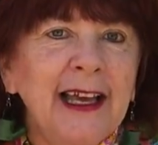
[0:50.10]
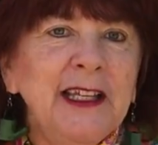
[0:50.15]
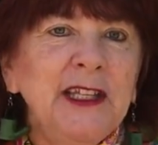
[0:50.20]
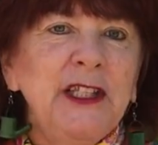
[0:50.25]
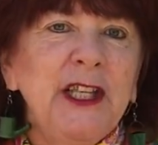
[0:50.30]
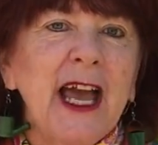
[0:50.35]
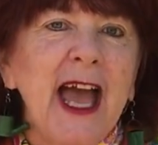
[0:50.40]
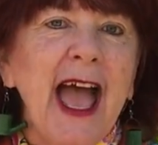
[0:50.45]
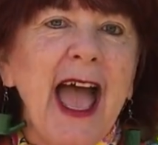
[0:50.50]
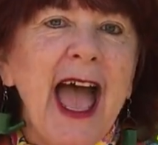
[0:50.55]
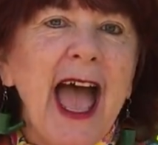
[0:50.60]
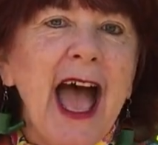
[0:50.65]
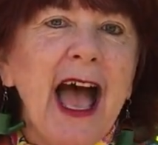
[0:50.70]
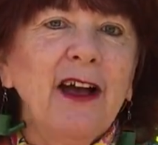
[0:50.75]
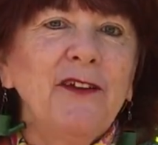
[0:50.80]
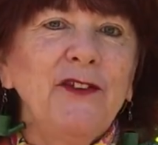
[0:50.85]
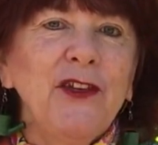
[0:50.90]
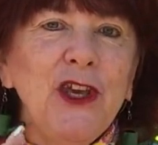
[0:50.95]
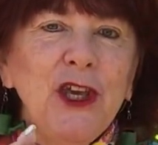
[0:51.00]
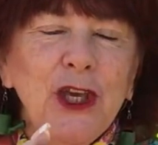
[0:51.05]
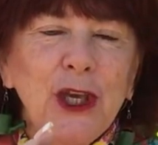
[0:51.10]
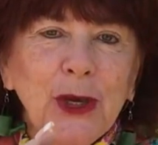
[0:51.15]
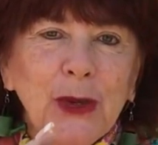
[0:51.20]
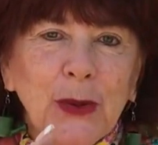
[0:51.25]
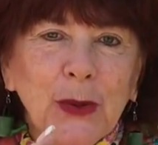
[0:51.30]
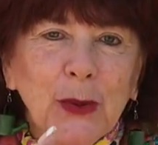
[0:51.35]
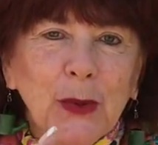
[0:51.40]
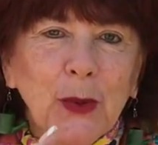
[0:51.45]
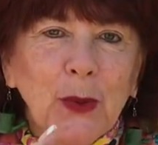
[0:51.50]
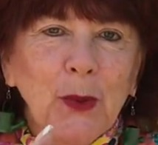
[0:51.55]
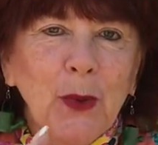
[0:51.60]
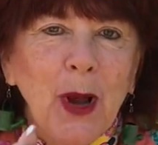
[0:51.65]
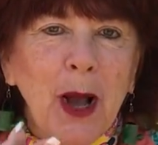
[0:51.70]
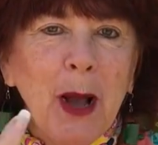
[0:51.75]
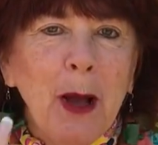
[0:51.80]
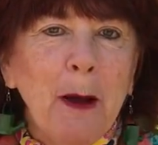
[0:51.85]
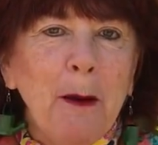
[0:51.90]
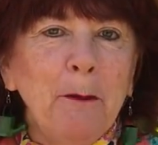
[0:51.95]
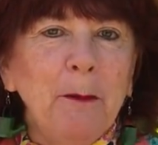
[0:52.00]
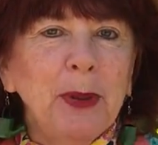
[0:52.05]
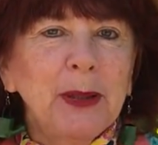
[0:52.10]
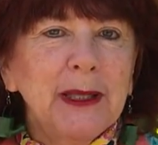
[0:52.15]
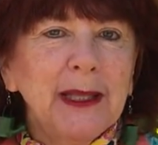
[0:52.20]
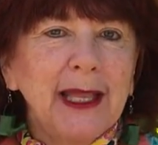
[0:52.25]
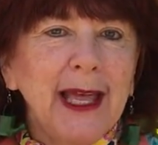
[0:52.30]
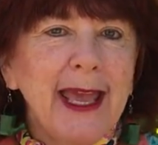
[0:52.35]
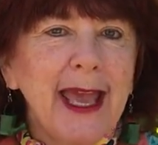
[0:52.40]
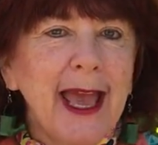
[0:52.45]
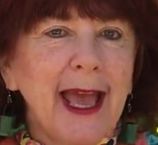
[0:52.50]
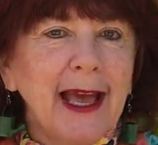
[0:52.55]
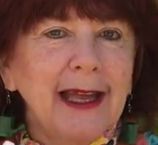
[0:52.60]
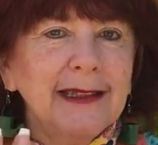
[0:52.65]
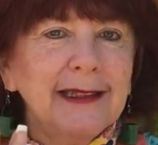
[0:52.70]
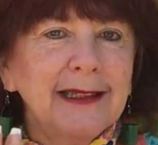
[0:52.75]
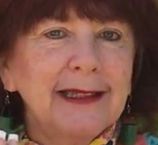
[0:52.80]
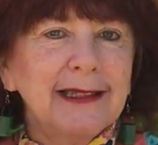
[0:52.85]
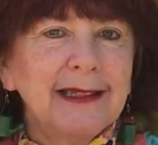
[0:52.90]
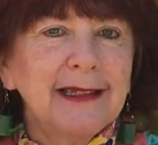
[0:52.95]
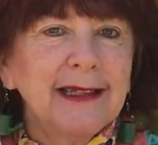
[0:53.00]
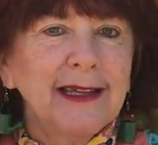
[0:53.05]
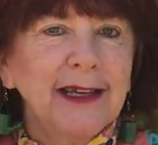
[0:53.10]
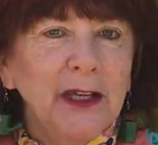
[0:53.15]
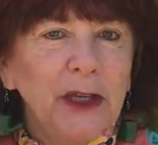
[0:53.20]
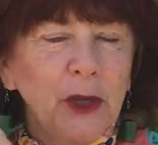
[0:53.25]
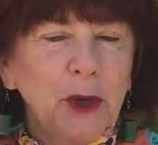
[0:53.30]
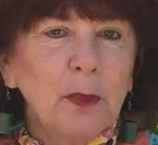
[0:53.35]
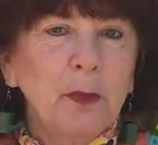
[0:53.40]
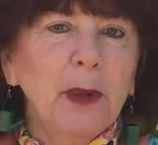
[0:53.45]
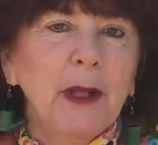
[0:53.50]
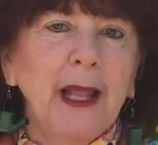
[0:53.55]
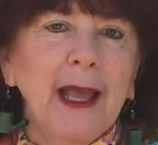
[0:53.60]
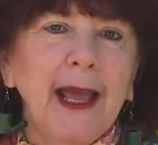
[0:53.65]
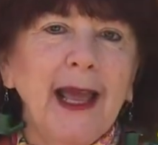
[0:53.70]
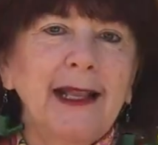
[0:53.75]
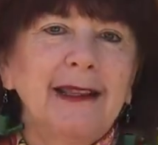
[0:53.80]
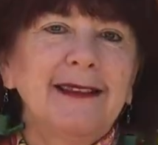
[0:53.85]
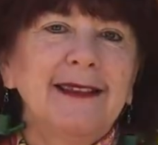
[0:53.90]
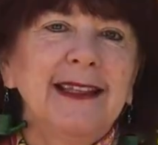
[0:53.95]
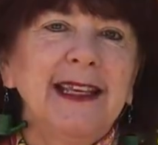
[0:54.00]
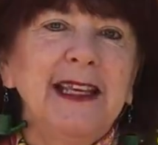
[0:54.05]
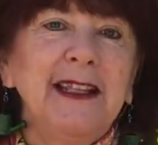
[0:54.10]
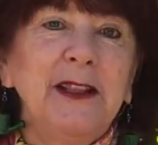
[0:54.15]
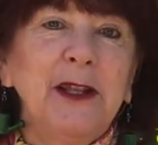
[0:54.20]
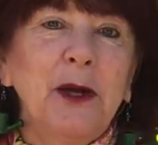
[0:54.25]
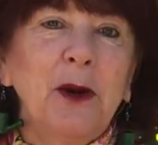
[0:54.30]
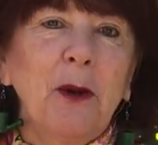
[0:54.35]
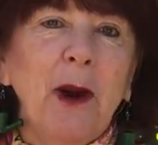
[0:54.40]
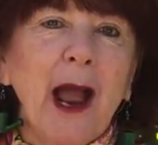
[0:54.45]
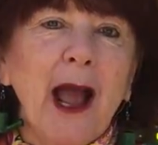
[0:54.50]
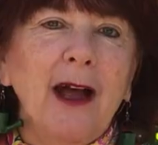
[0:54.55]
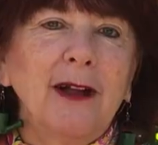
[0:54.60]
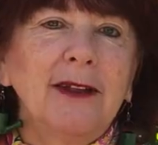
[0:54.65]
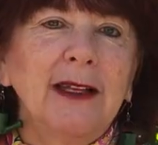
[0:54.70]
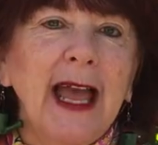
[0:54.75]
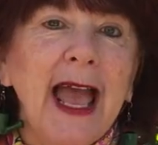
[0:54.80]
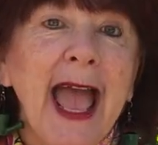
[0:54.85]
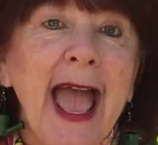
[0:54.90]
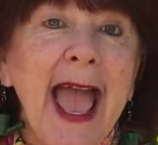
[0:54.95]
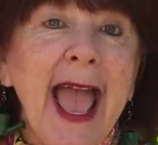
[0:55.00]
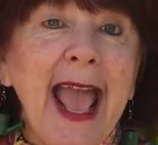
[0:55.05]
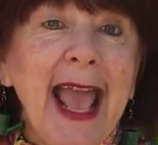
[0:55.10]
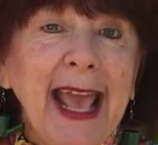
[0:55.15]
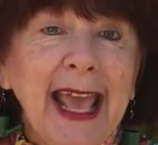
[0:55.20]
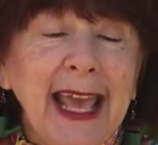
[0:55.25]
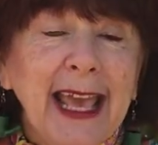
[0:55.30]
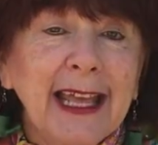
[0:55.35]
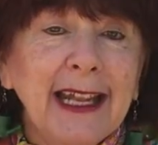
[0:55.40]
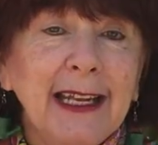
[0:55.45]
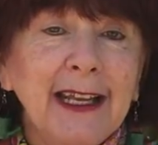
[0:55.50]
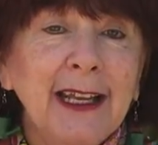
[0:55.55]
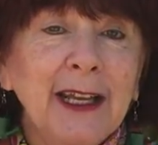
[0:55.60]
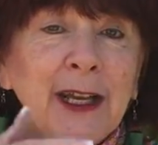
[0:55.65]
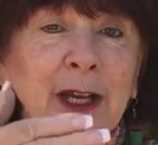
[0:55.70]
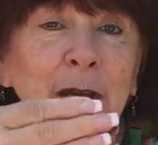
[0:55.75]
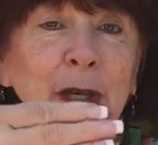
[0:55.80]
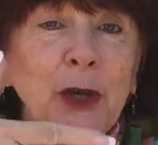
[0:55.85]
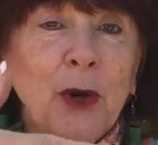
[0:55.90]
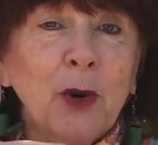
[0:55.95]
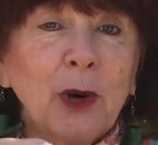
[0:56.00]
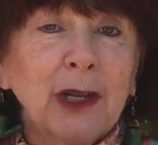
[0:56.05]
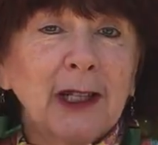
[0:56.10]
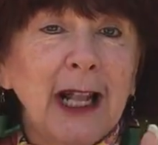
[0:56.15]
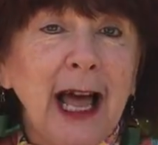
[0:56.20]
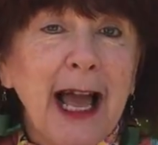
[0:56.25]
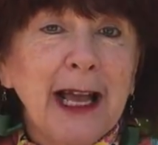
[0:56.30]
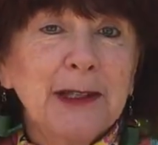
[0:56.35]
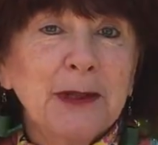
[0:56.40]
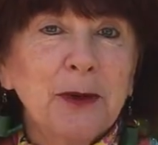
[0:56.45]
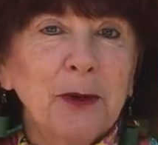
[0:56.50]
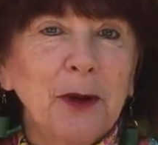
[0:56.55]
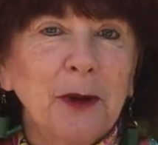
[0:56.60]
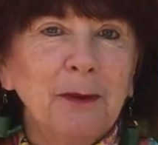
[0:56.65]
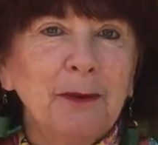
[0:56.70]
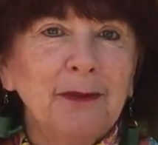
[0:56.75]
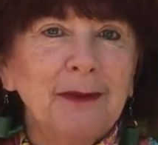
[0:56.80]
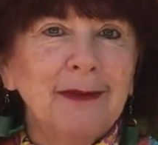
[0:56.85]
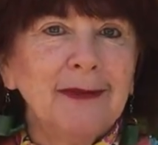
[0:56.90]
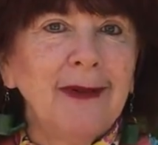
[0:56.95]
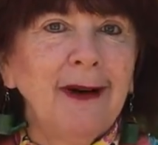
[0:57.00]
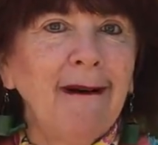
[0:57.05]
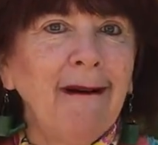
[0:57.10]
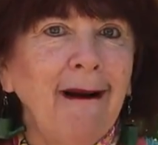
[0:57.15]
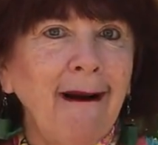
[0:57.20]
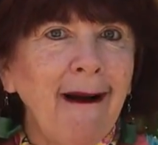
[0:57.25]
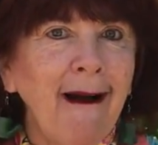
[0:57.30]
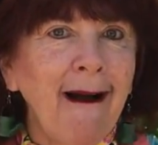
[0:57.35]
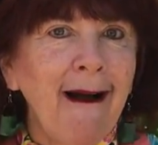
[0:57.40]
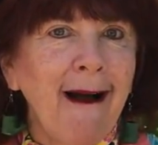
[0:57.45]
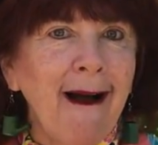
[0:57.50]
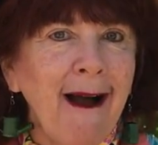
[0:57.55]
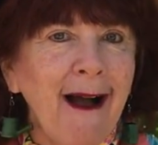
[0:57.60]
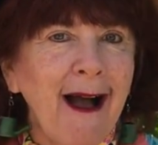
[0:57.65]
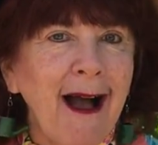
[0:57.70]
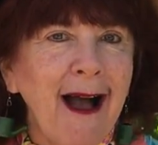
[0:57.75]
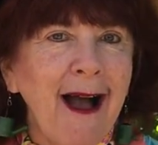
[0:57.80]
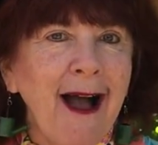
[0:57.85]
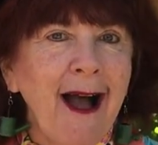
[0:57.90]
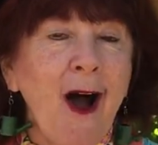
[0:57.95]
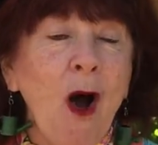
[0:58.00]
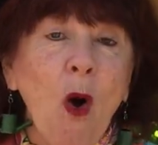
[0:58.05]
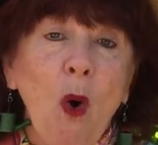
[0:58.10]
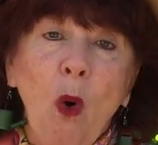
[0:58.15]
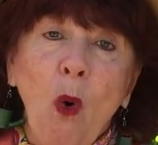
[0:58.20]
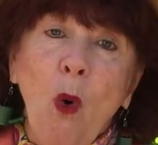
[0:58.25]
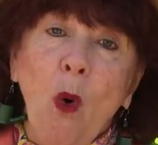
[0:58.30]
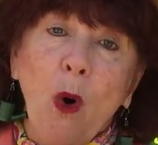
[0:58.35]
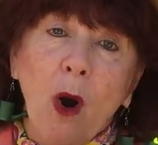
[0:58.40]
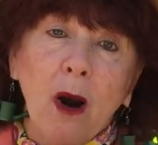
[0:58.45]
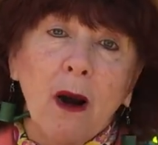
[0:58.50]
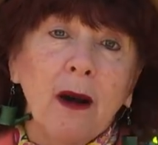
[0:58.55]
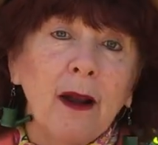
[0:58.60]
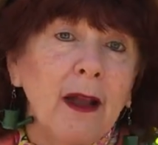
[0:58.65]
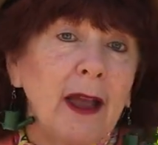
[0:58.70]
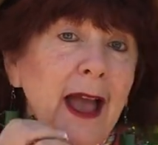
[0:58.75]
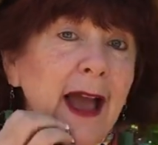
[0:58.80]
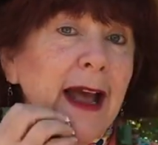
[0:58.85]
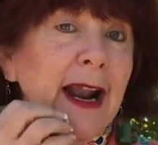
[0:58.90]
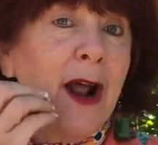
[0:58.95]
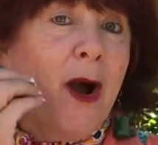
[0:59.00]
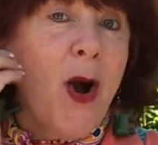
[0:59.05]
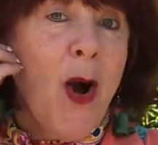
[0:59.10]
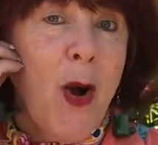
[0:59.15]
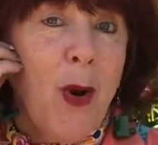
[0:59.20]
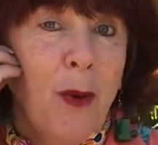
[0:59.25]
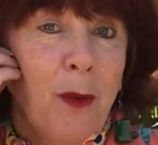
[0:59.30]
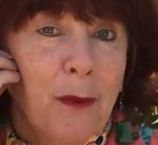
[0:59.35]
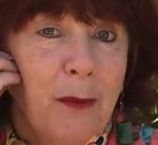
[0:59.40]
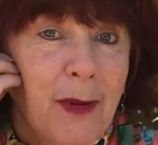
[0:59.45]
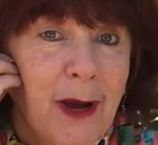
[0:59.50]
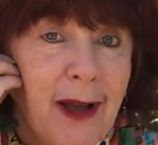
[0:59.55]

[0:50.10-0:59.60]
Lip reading: to have you plant your plants in the ground in your classroom or at home.